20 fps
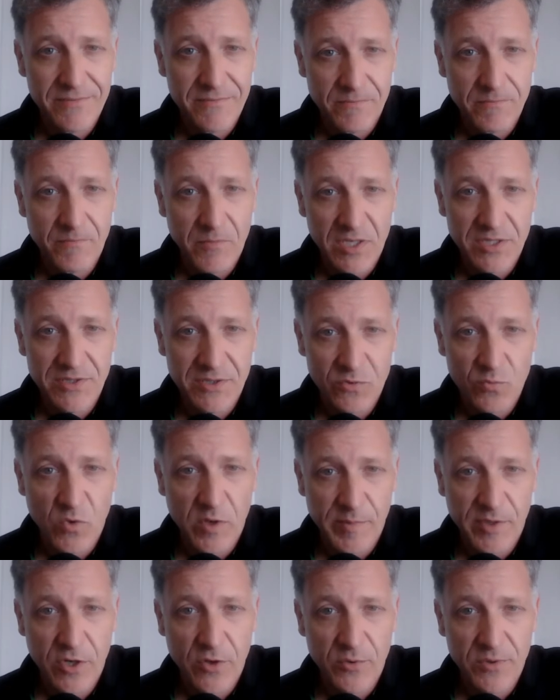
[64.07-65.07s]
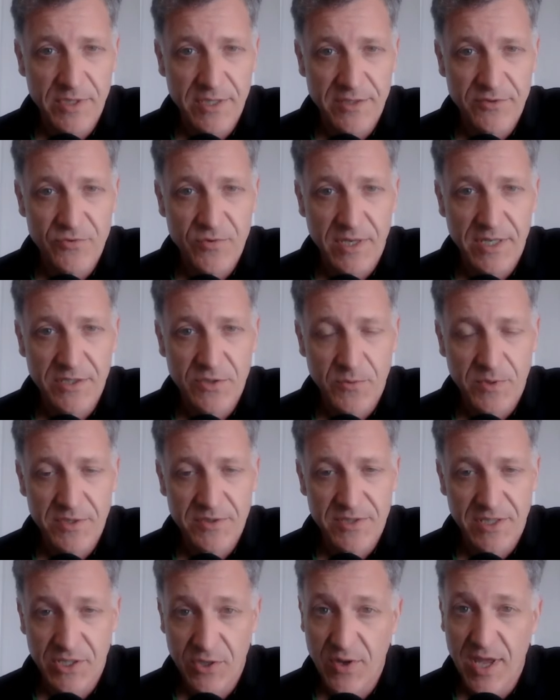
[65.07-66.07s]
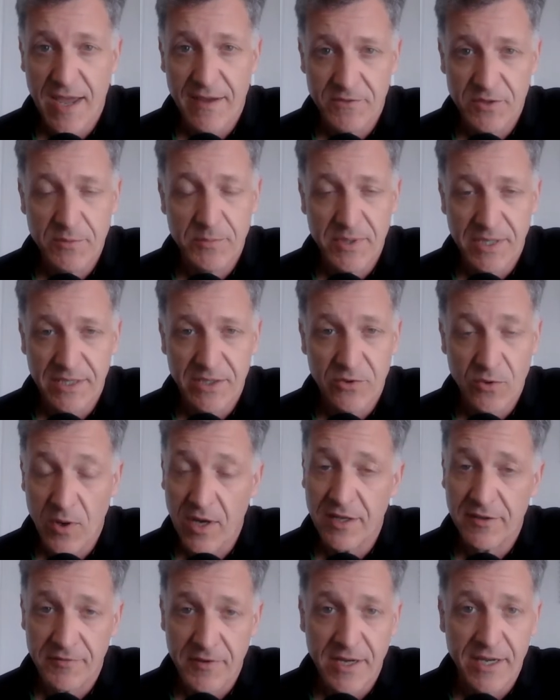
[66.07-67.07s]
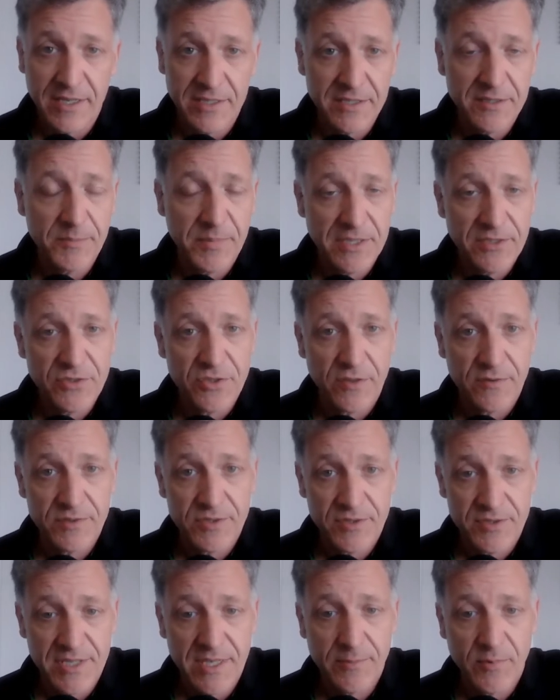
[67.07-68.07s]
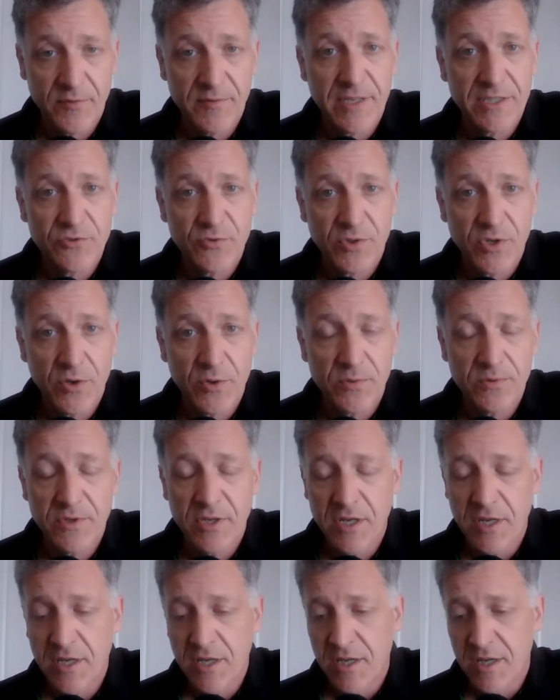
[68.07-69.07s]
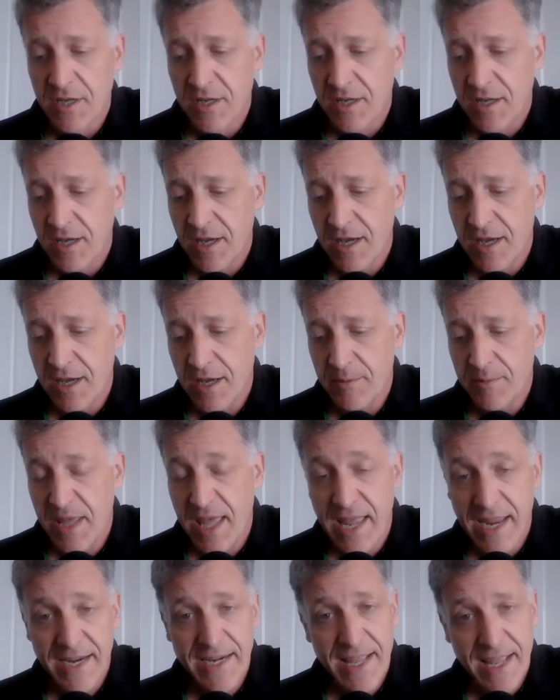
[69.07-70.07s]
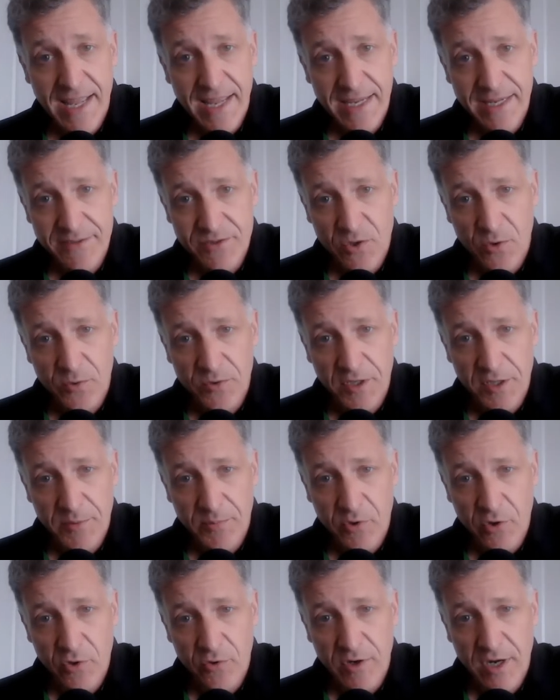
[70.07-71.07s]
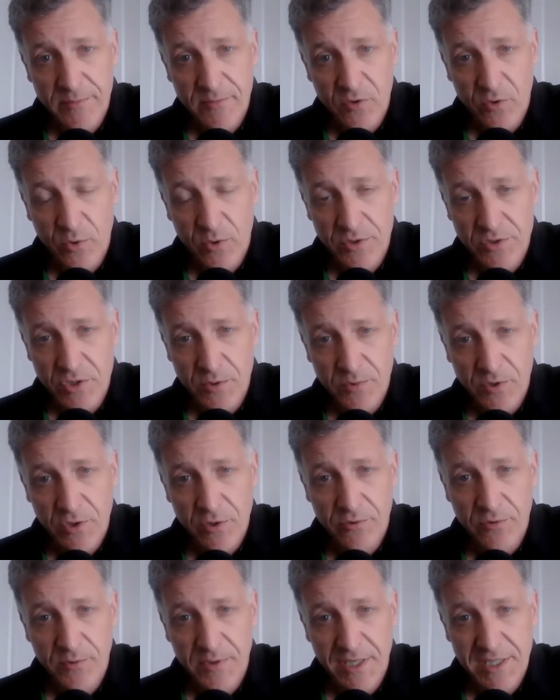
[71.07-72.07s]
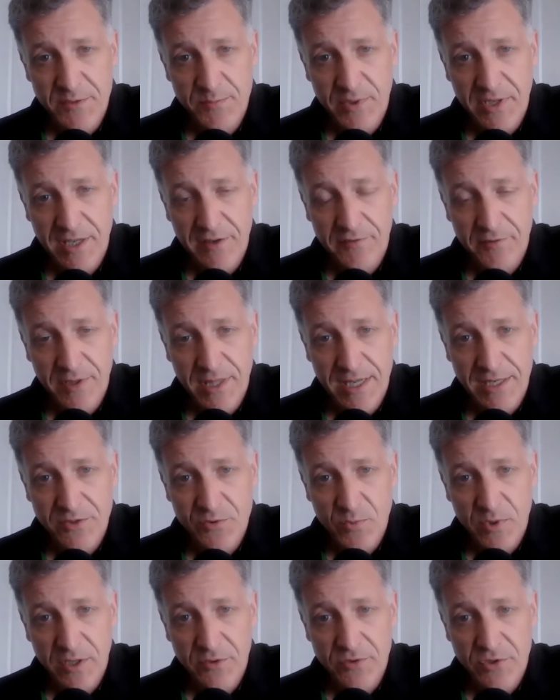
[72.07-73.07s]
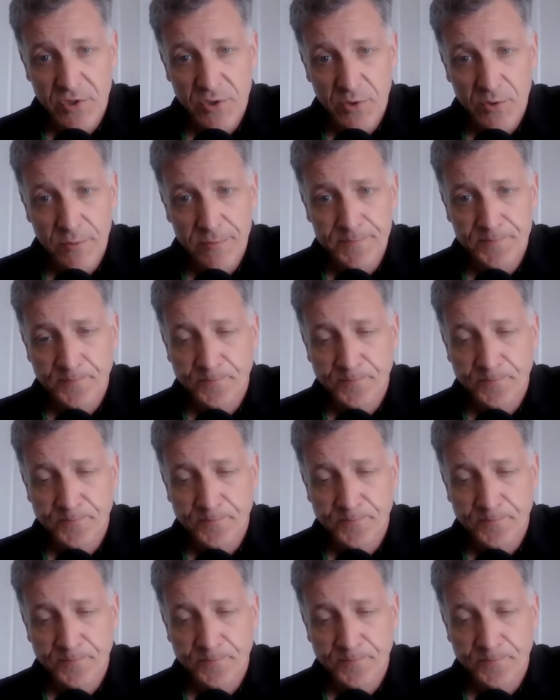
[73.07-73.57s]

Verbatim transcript: much as women owned is, right? To where it's like you have to be qualified to be service disabled veteran owned. Um, 8A is a whole other program. Of course, you would go through the SBA for that as well too.